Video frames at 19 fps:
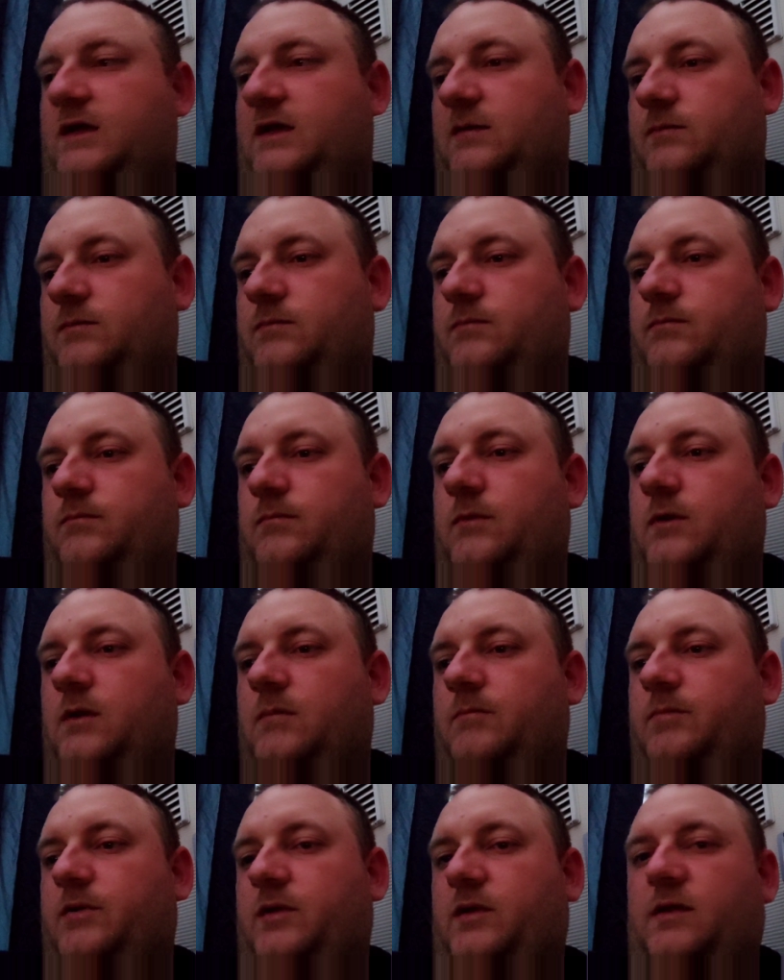you
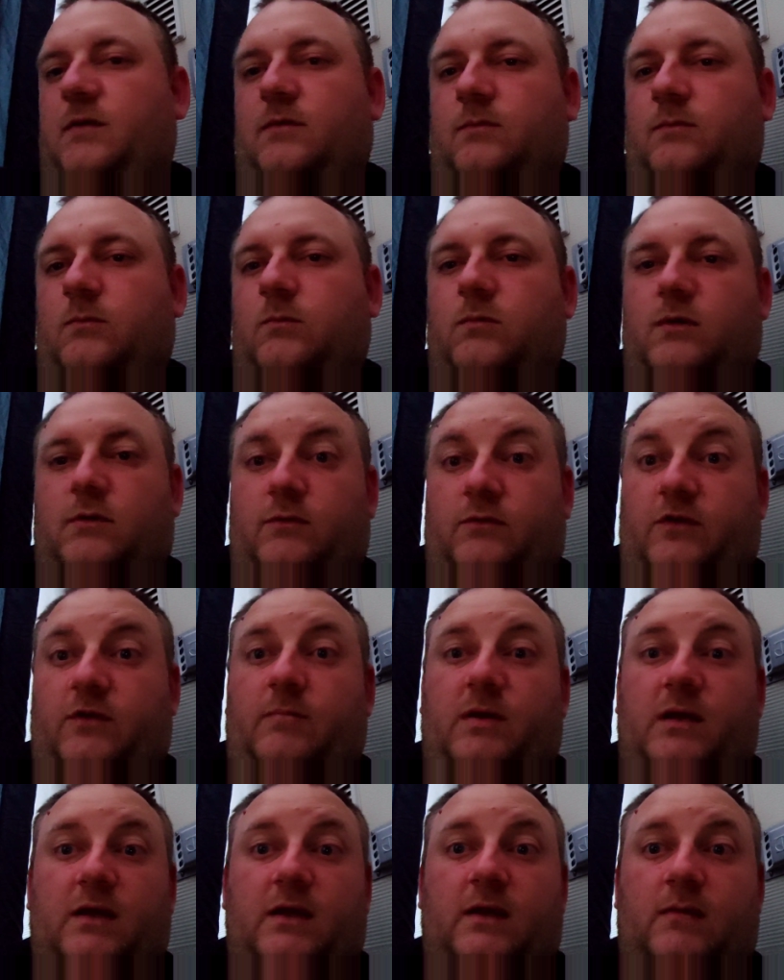obviously
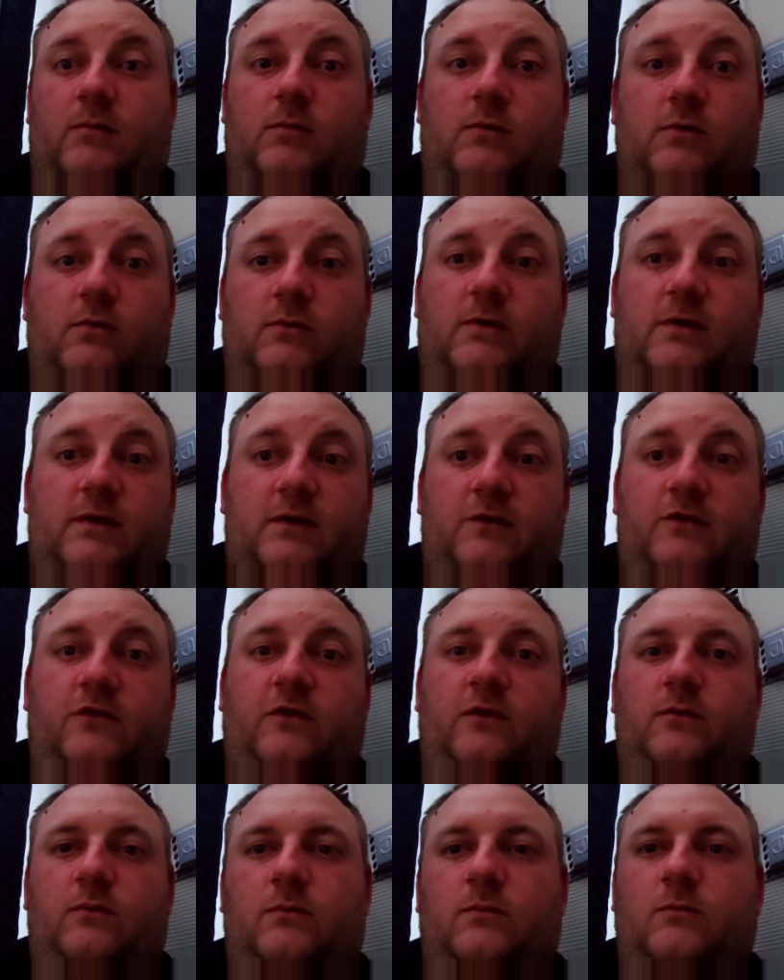plug your water
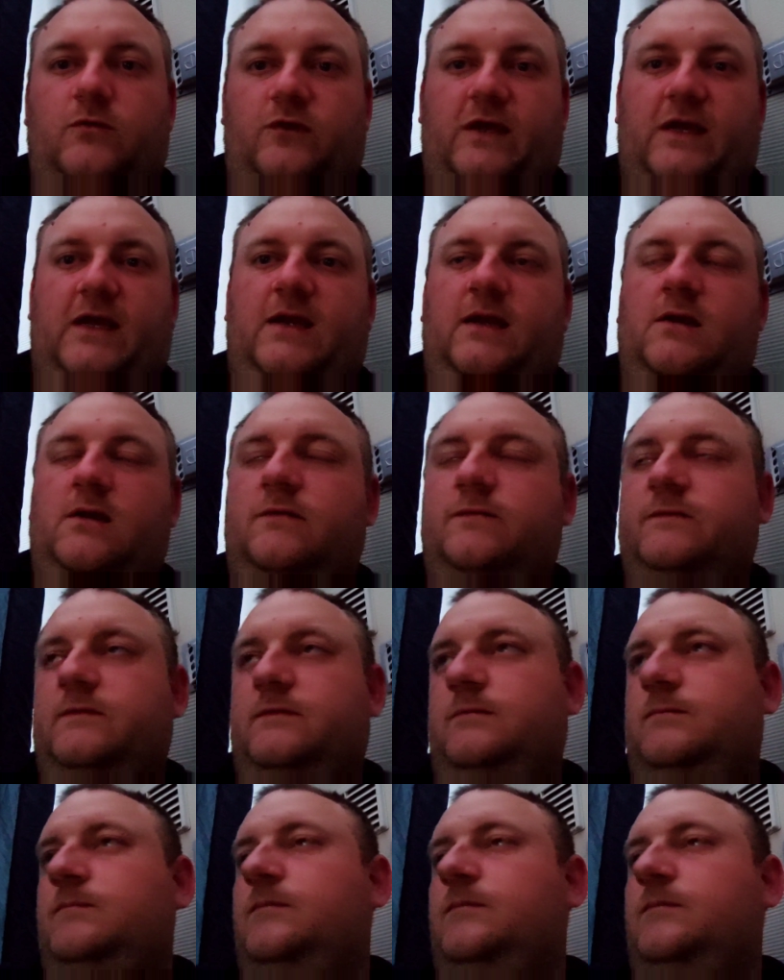into was hanging off.